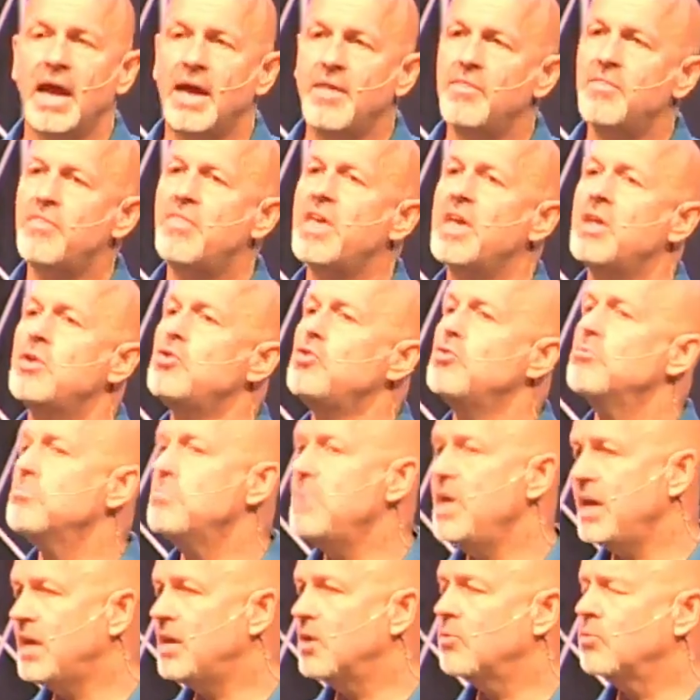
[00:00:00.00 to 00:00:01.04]
And then you
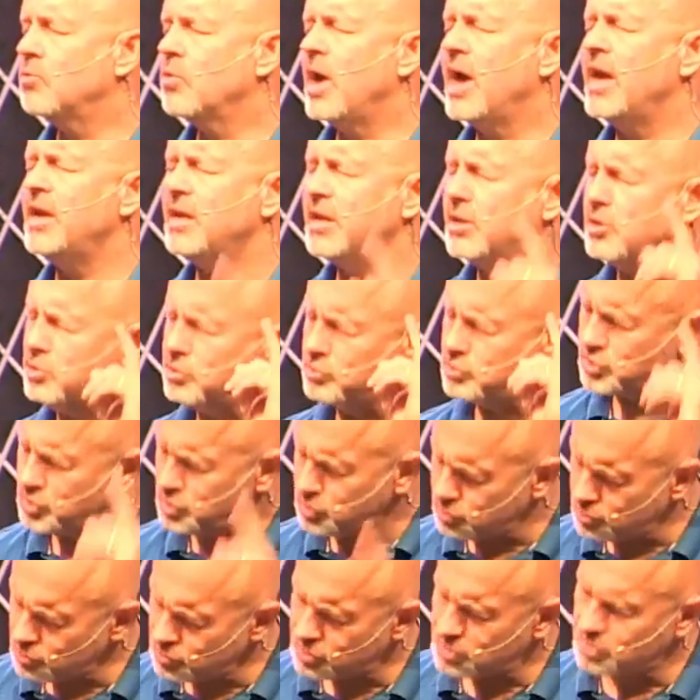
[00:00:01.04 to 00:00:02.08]
make it right and you
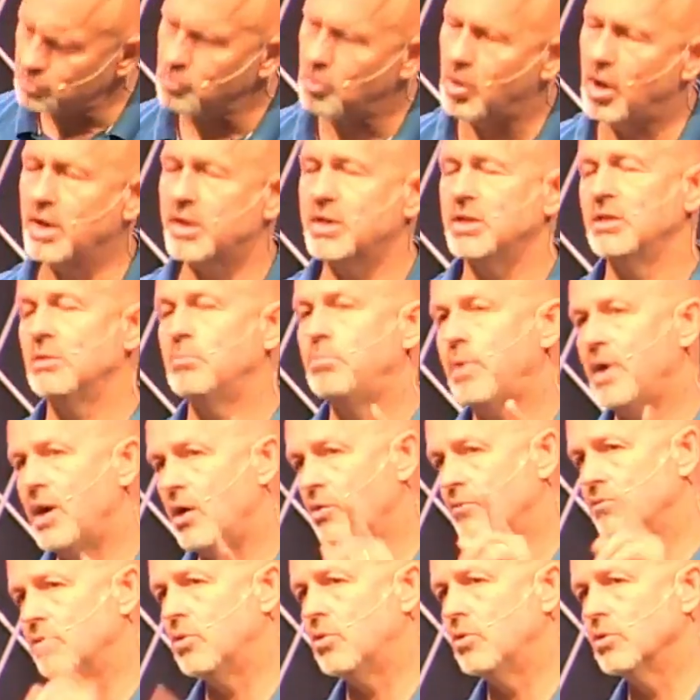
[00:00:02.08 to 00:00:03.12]
choose to walk in the
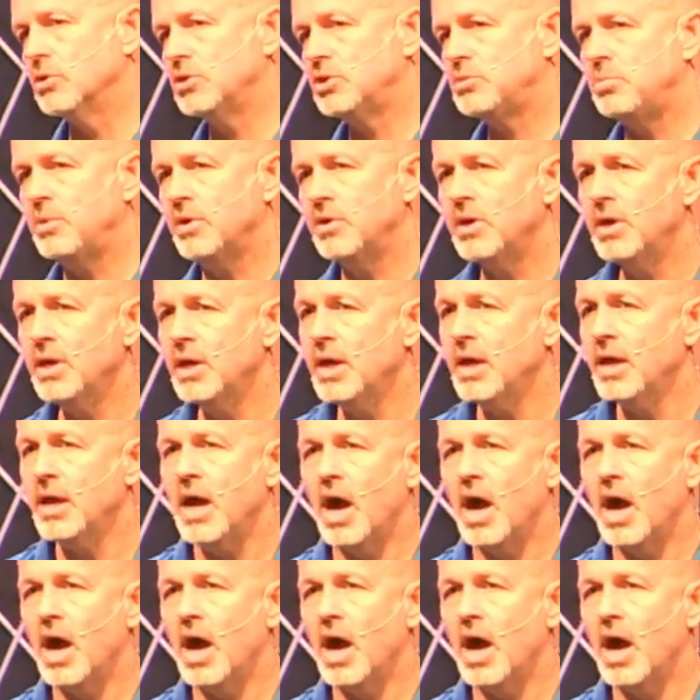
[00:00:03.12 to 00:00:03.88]
power of the Holy Spirit.